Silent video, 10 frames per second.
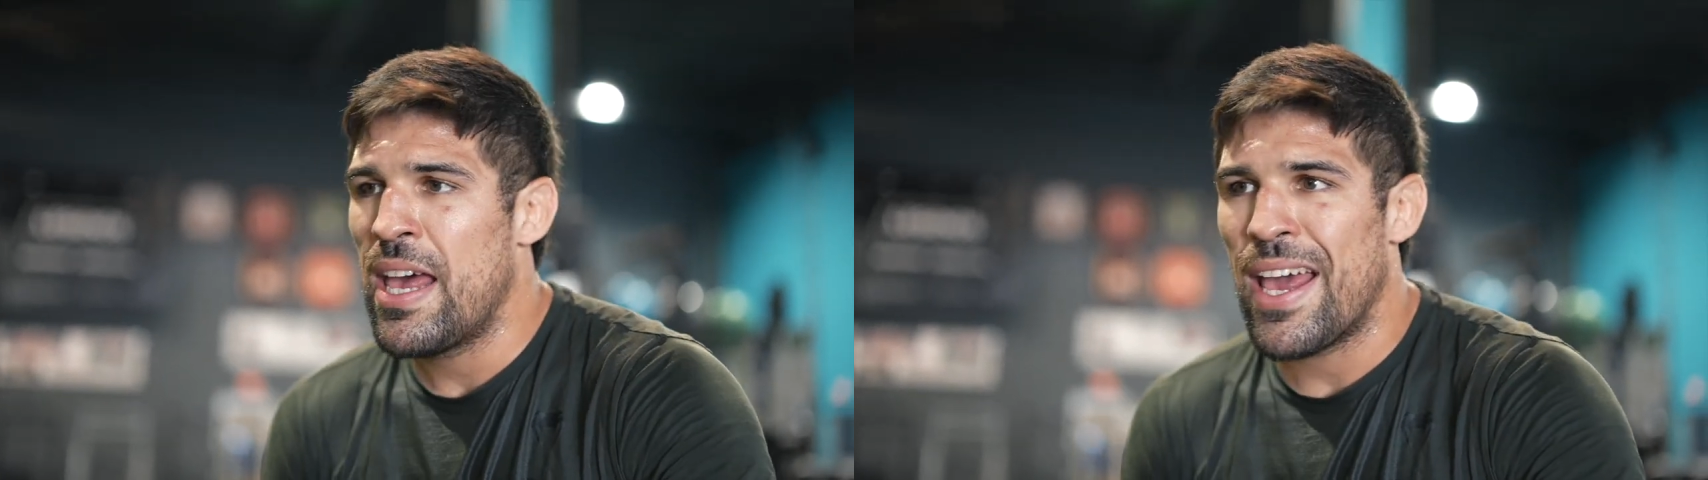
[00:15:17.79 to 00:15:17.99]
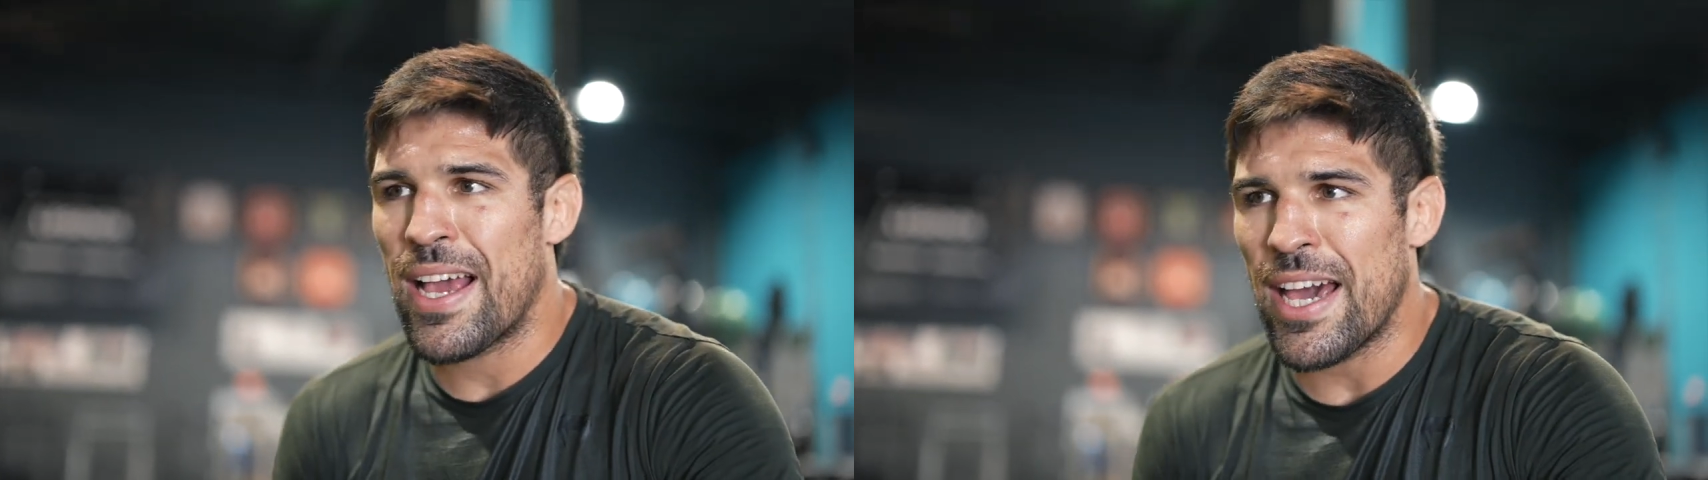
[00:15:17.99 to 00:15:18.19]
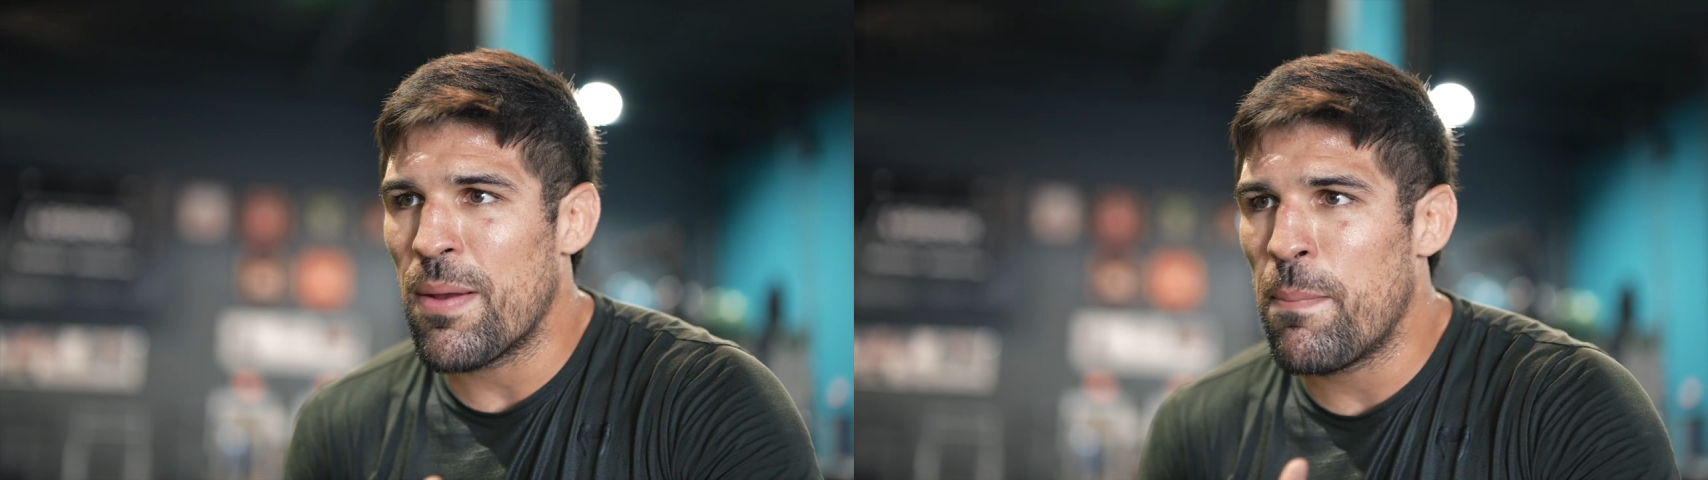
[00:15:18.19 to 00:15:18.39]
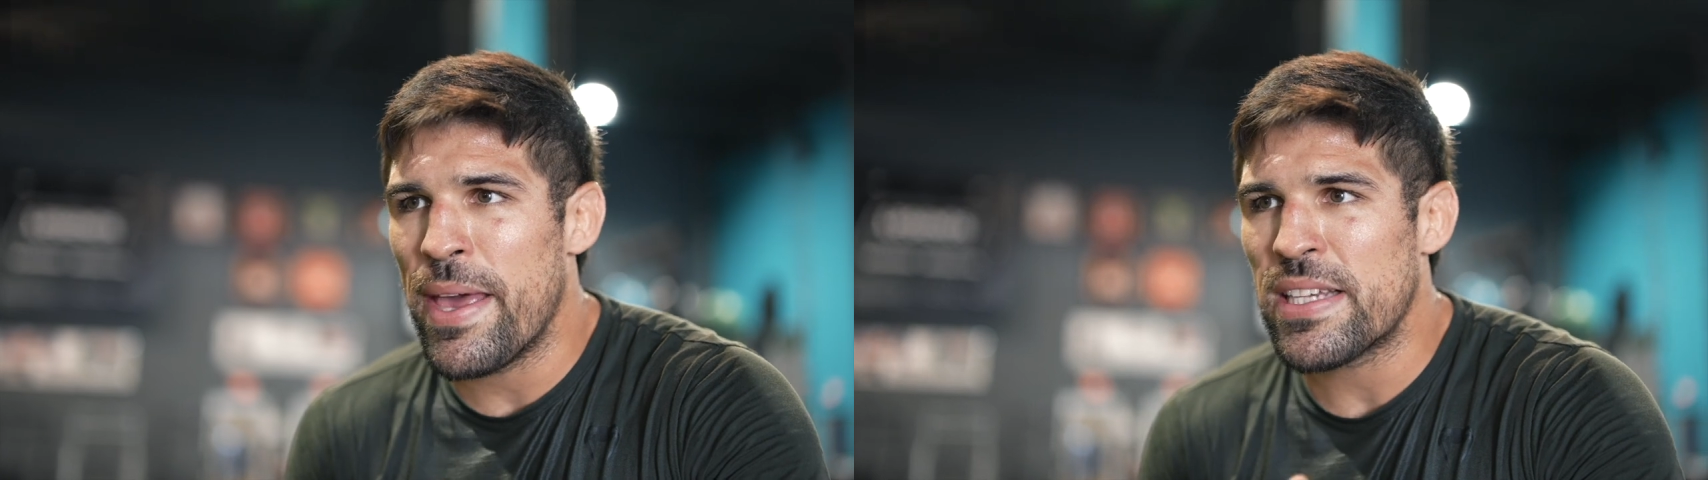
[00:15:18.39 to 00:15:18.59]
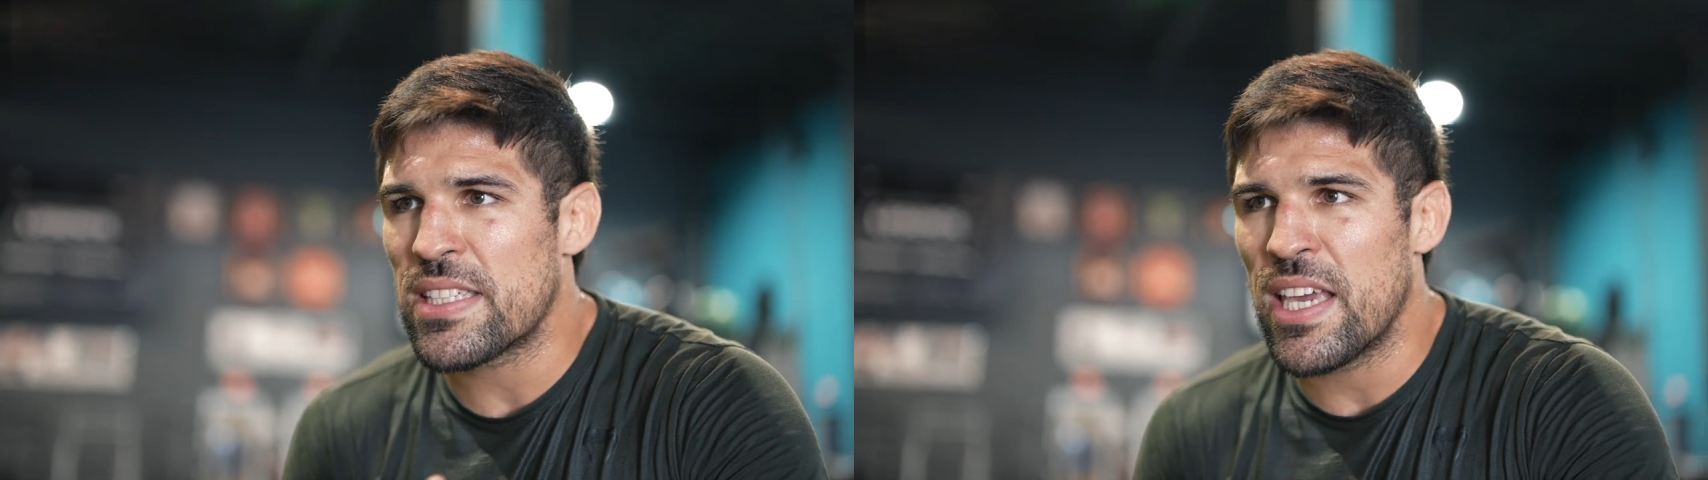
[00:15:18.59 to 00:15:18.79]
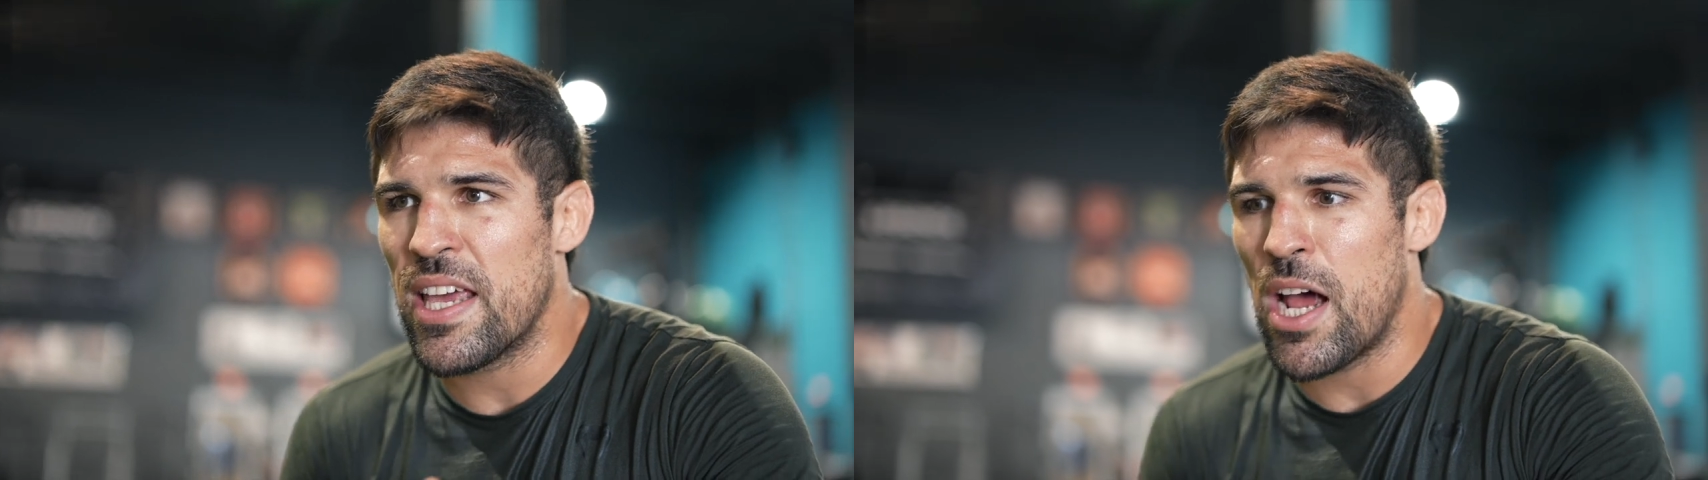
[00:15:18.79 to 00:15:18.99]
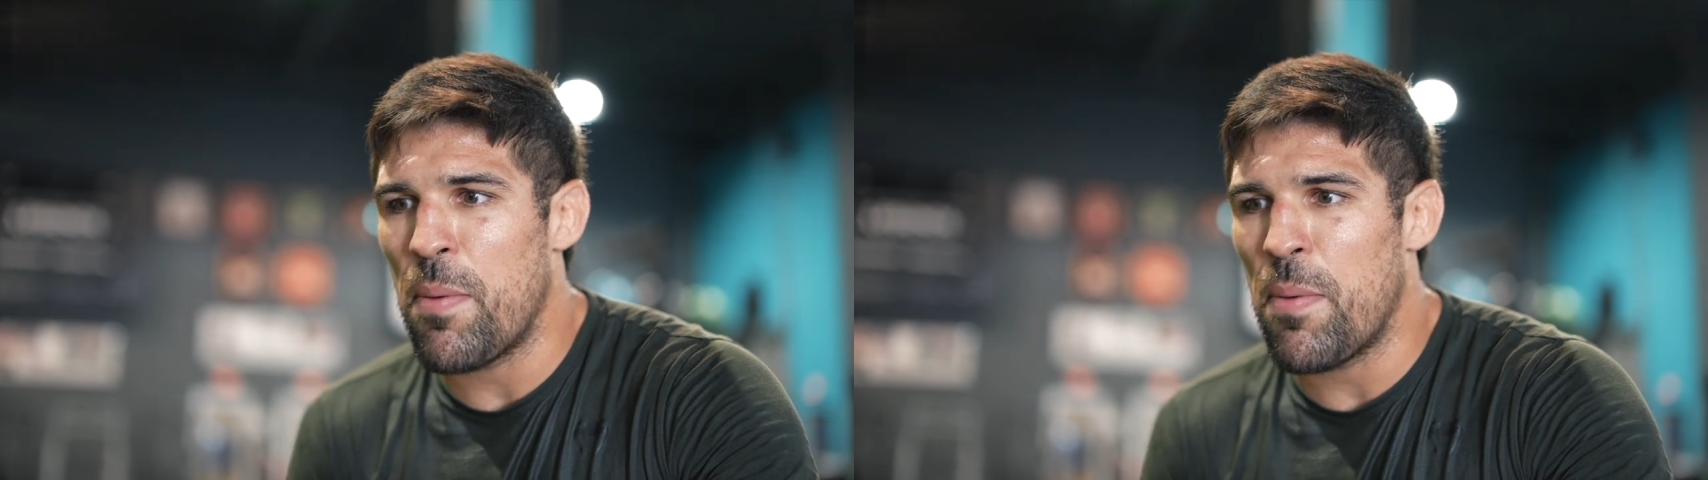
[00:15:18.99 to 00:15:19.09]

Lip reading: and kind of mixing it